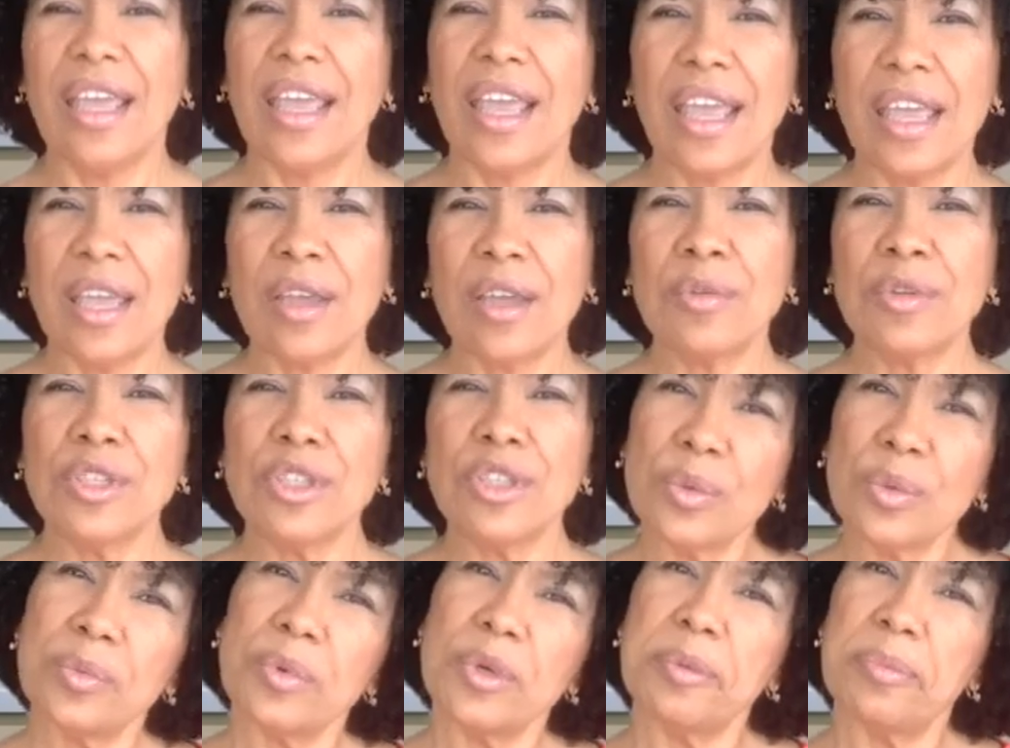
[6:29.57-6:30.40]
And
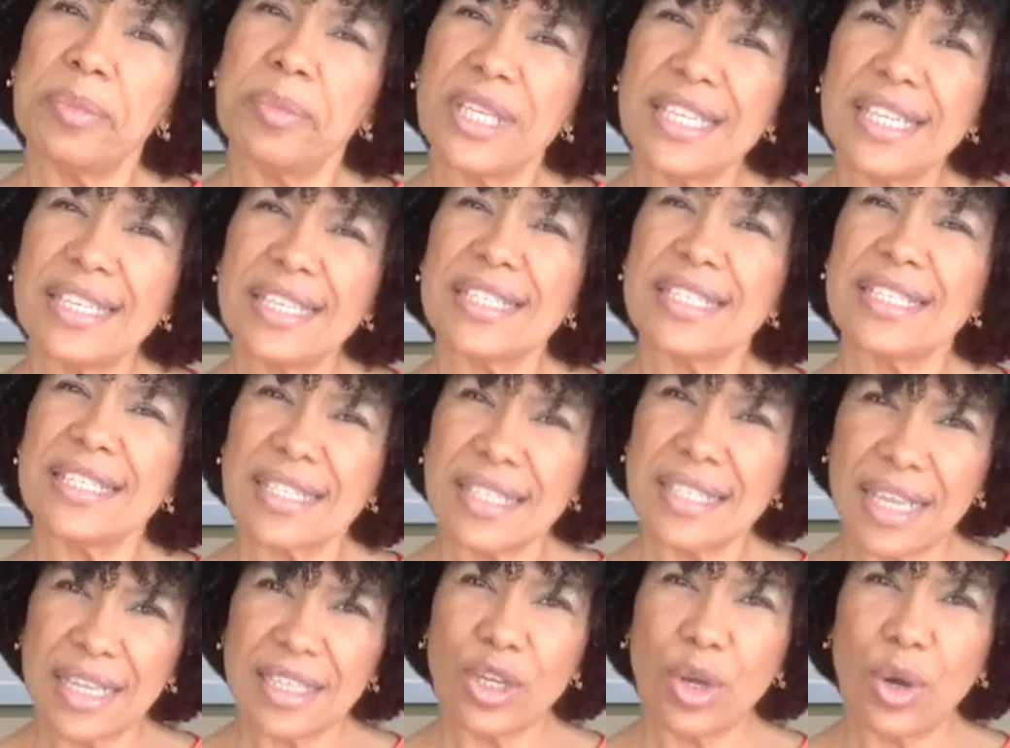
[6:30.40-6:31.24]
you will be
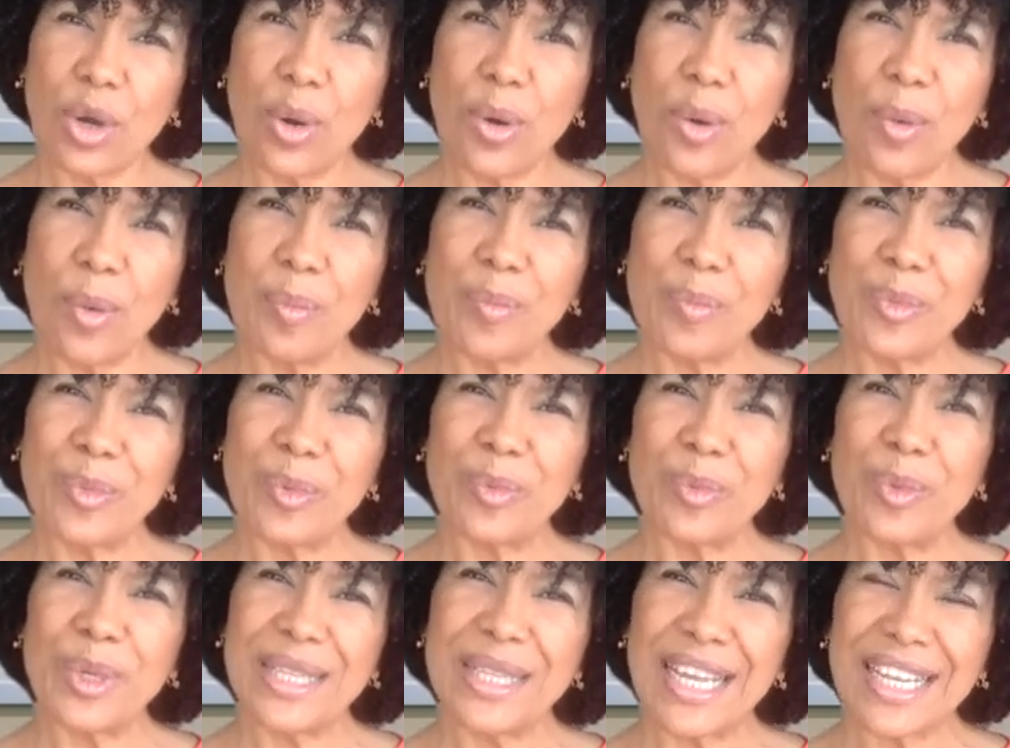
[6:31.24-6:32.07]
sent home
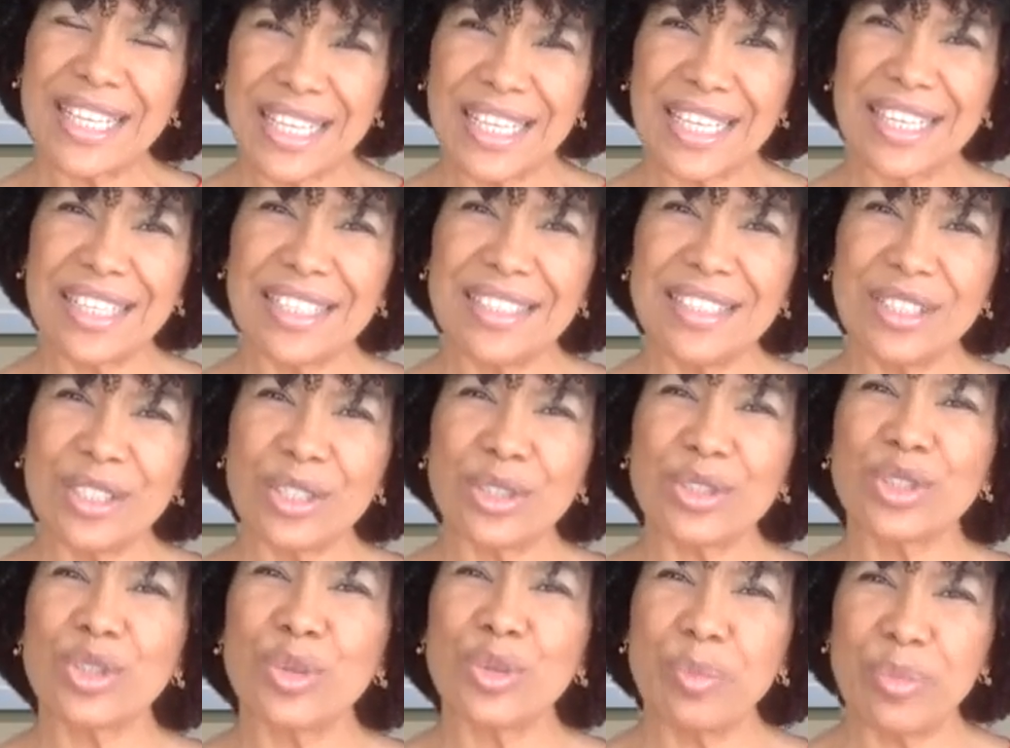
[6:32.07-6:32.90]
with a kit
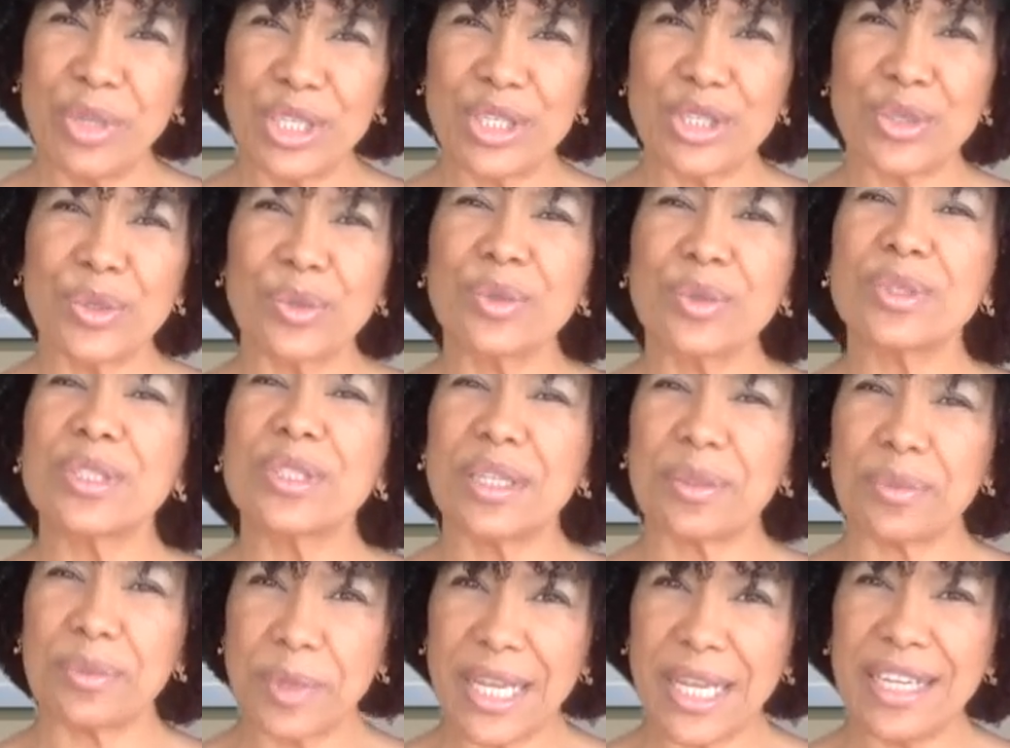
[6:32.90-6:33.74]
to measure the
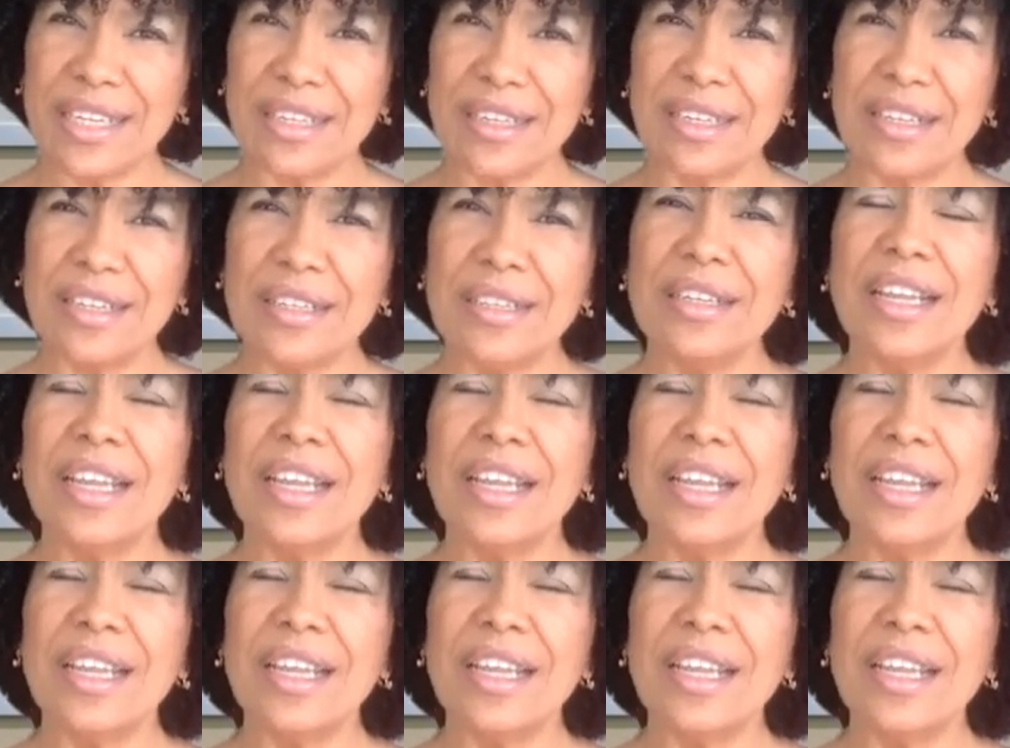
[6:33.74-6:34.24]
radon